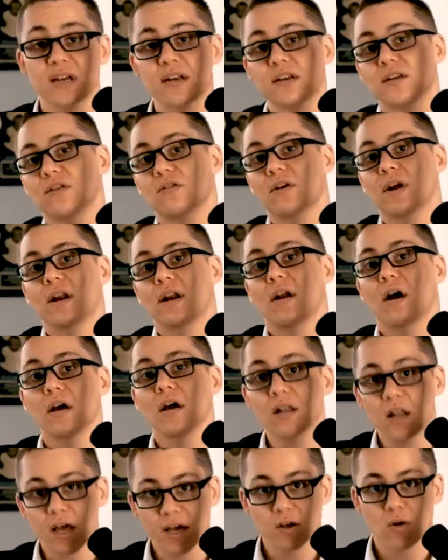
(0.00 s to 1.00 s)
to create an
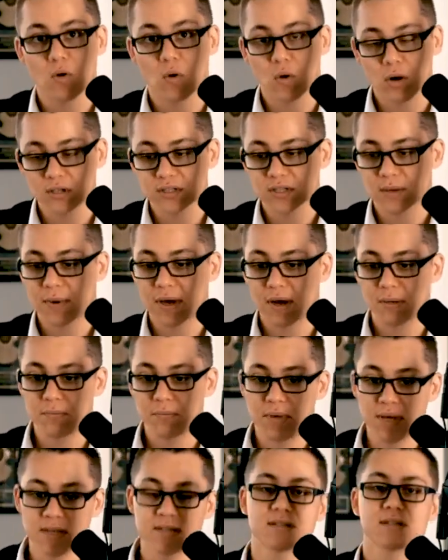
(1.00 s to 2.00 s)
online course about a
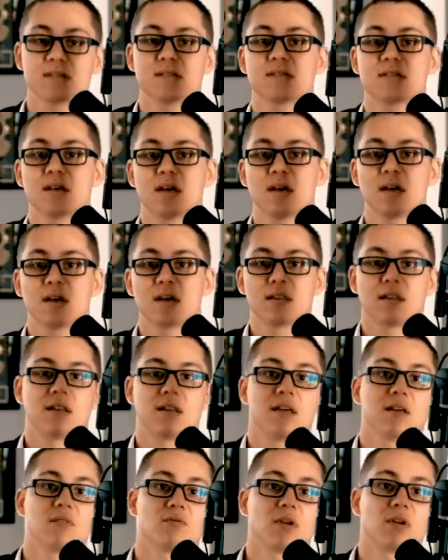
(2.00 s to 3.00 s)
business that he
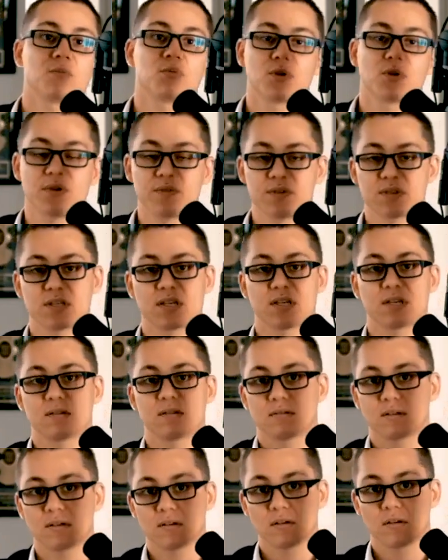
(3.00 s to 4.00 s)
had run previously
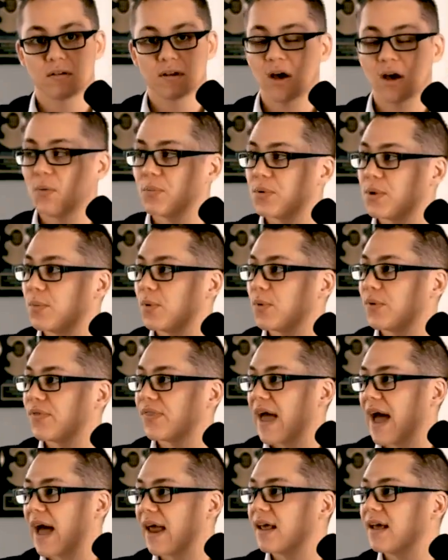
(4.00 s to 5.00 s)
and help people with
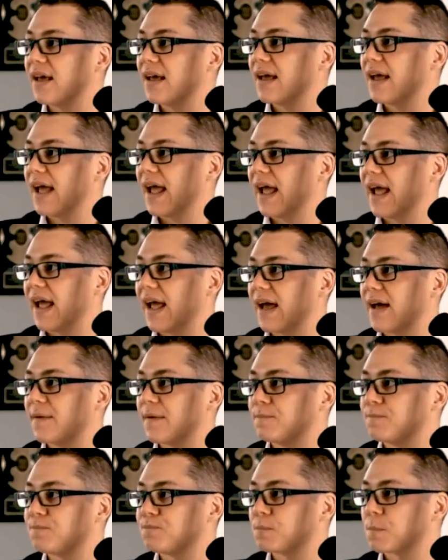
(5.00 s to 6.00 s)
that.
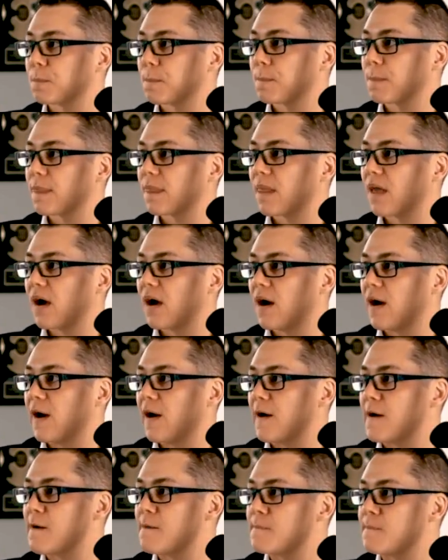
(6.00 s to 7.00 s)
And so